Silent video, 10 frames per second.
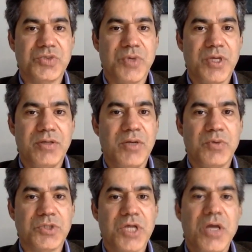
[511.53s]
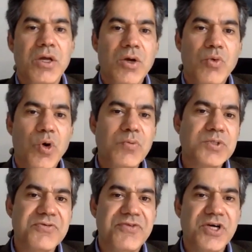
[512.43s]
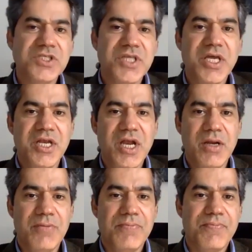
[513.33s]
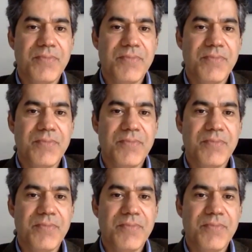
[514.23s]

What was the first thing he did?